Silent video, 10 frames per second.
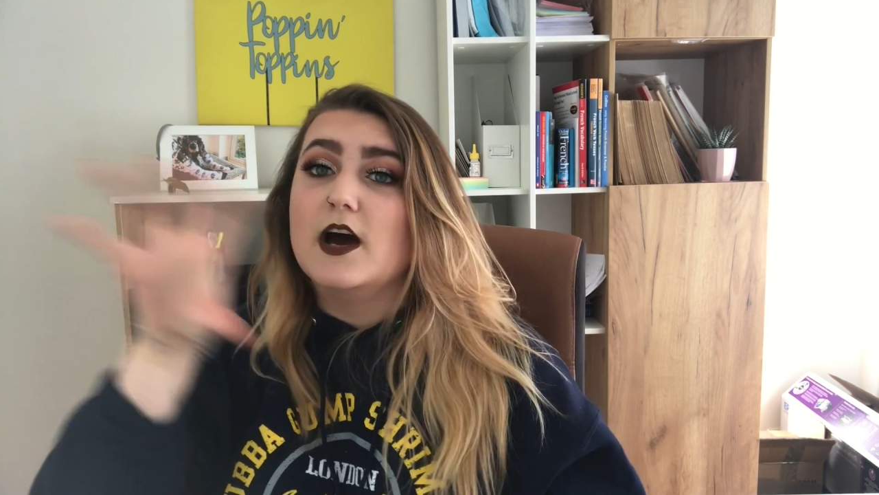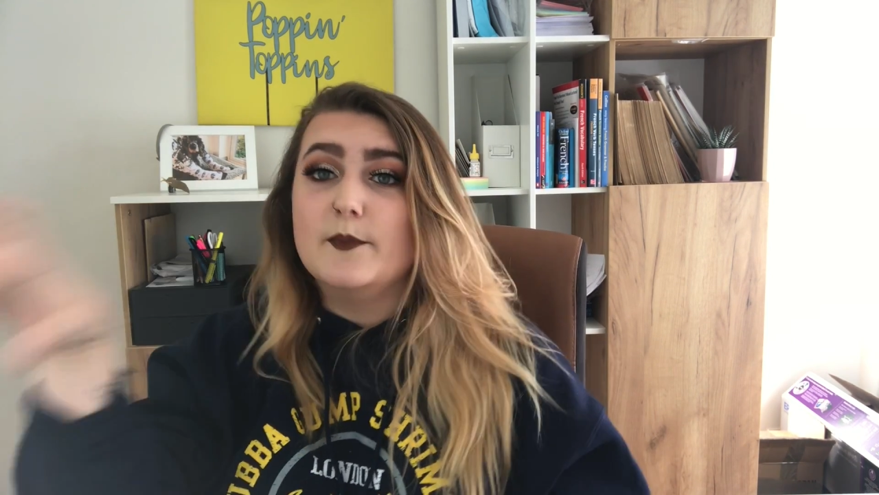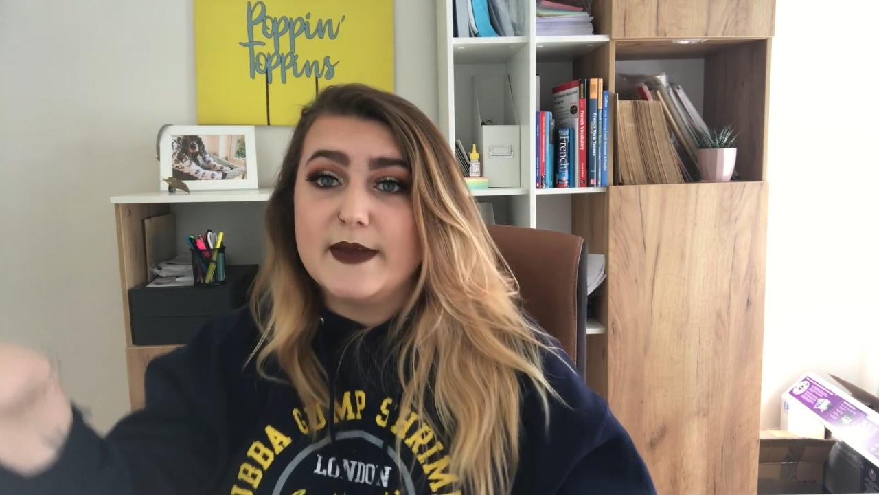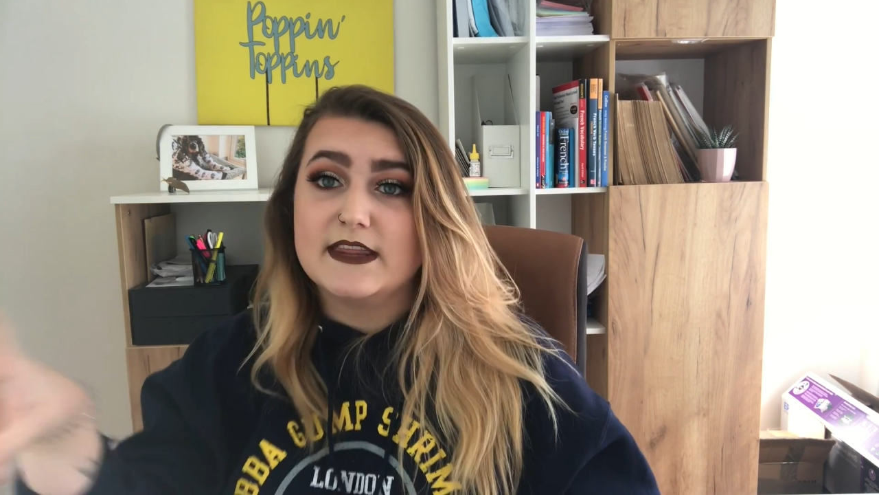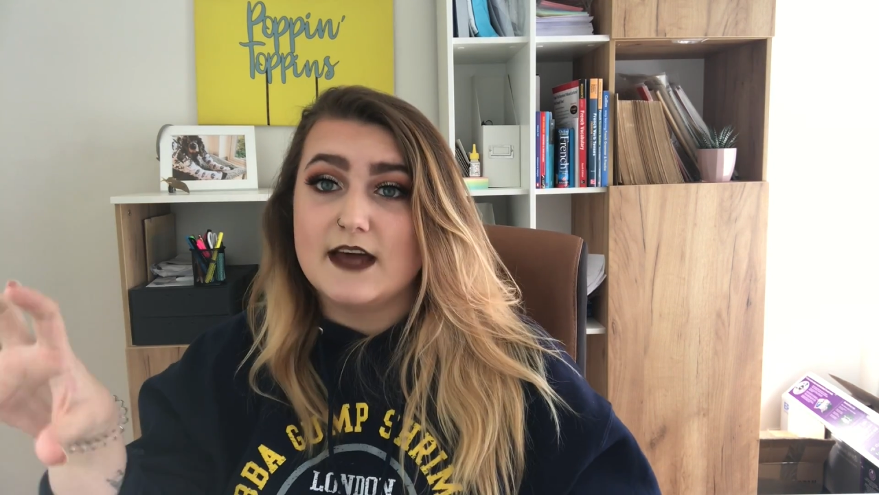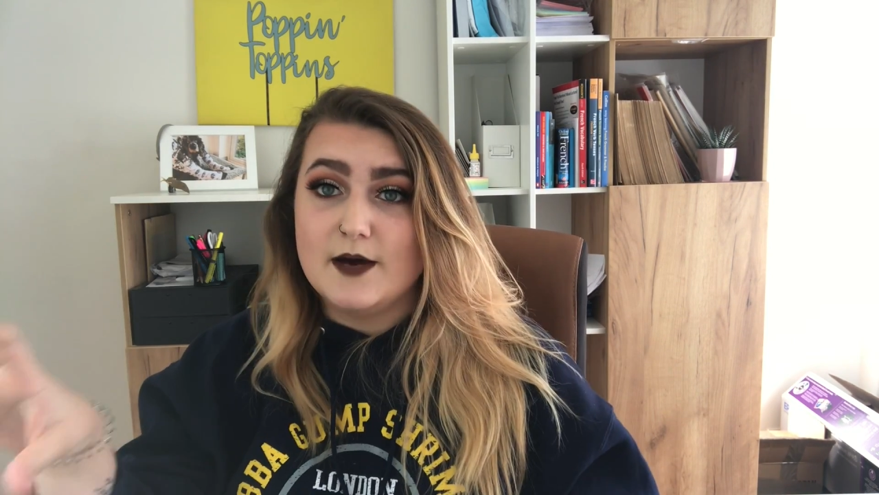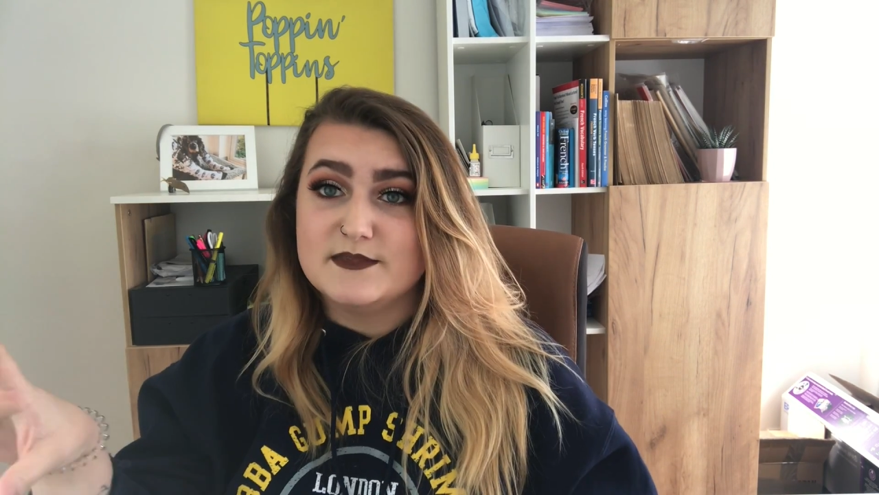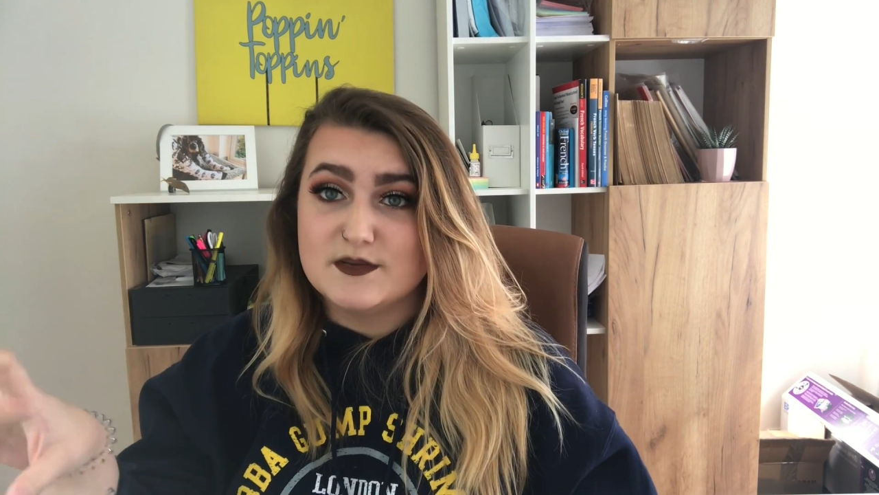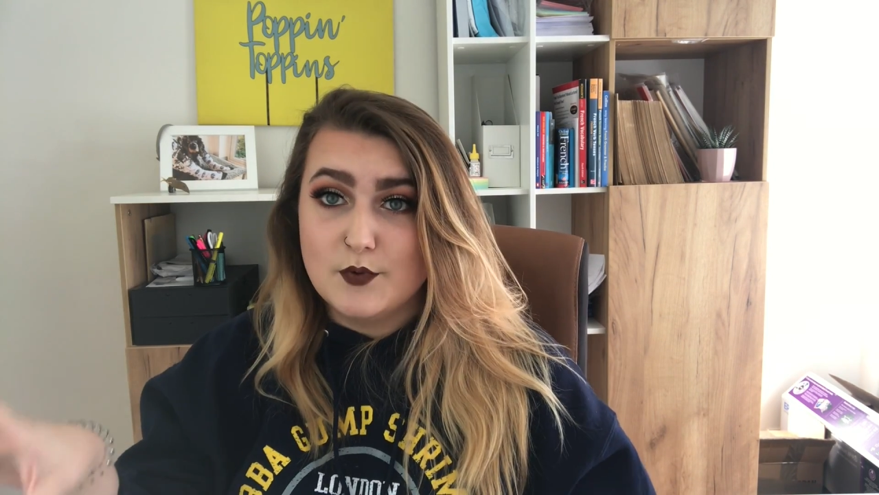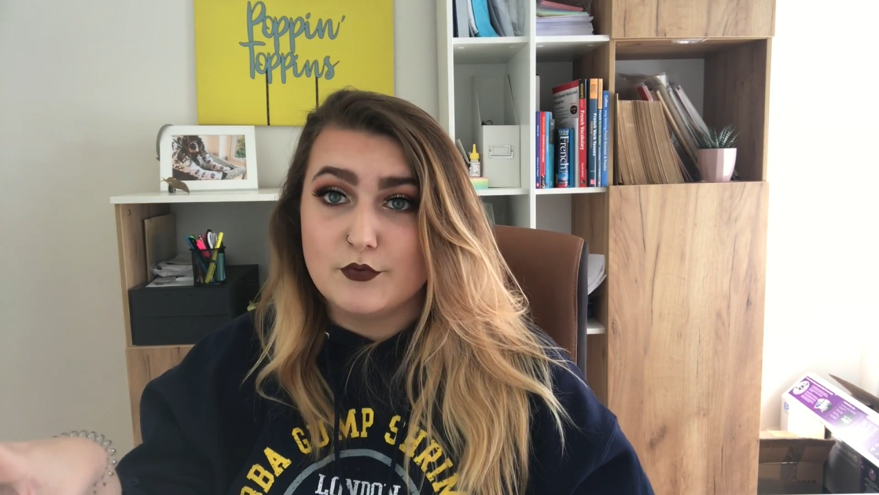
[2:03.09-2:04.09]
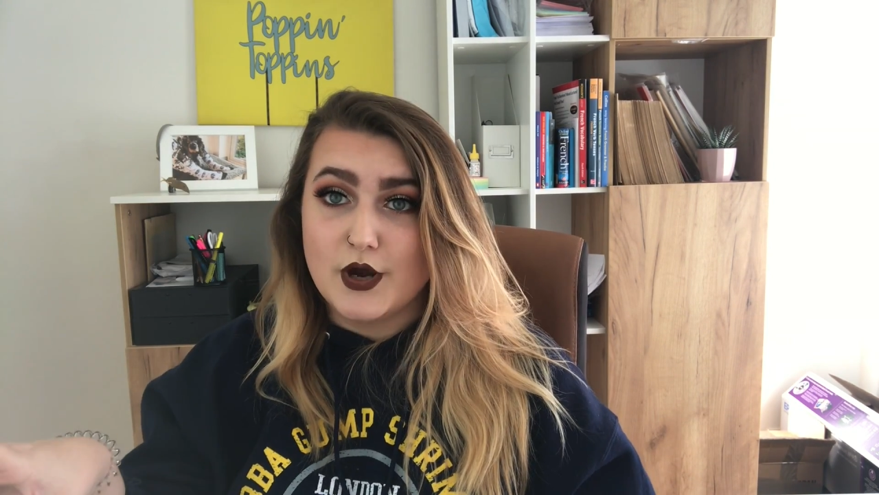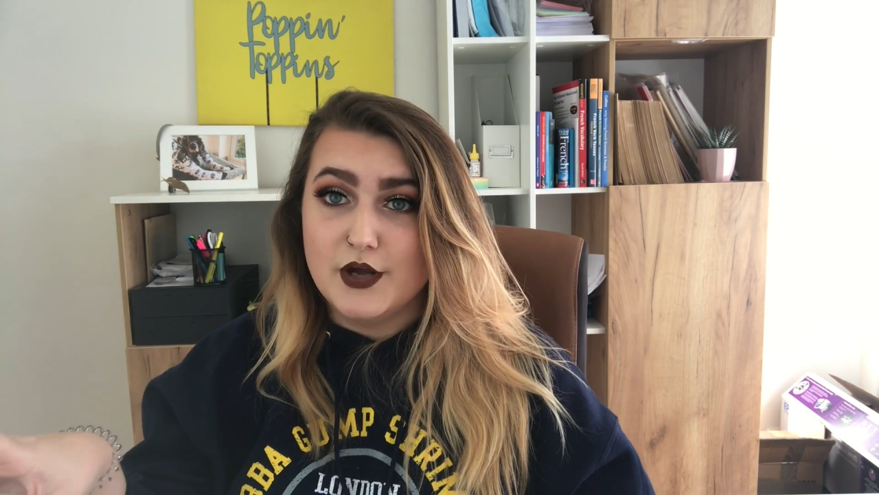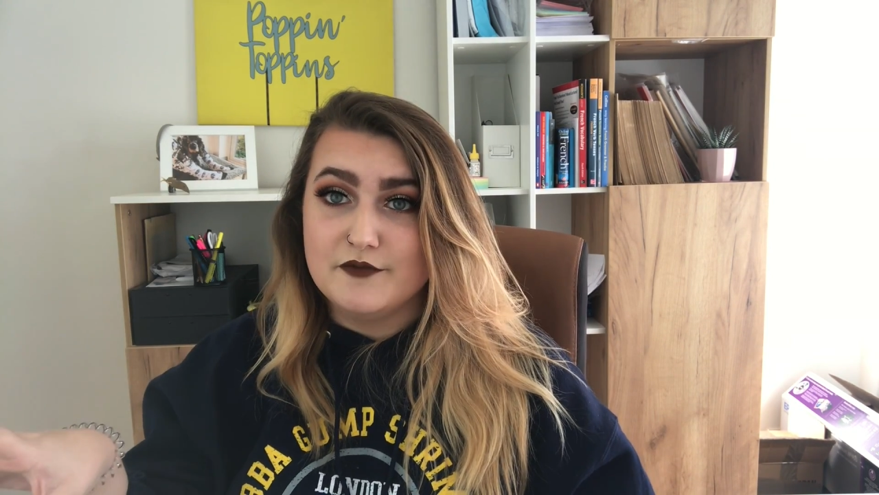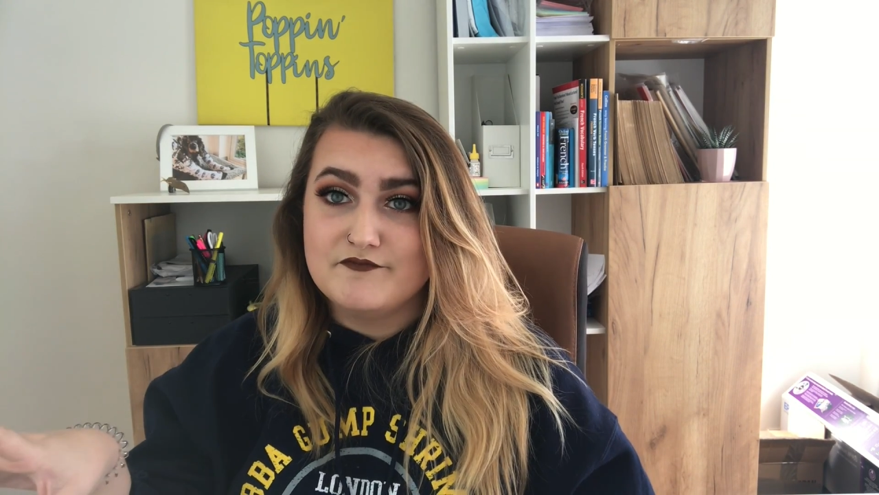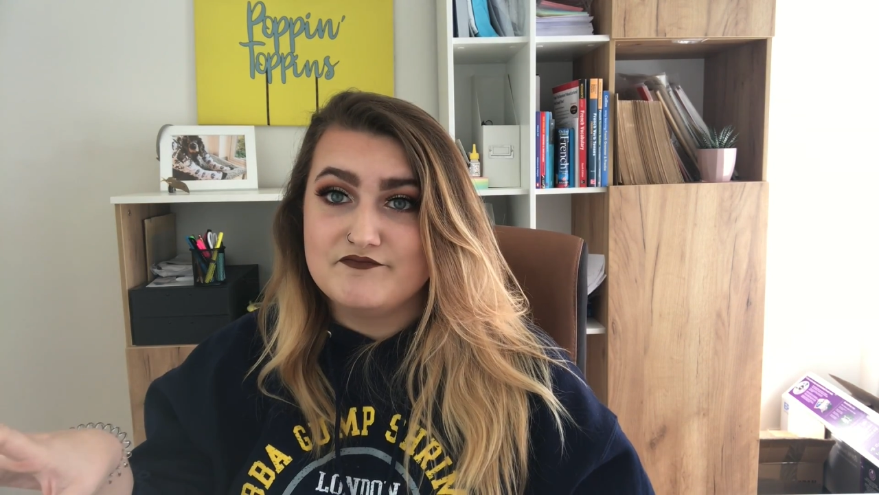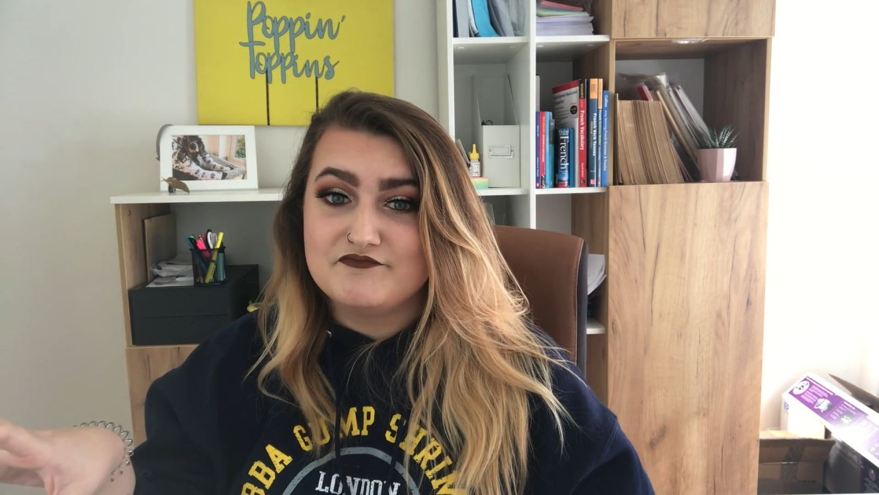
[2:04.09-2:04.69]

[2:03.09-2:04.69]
I'll pick that up tomorrow. And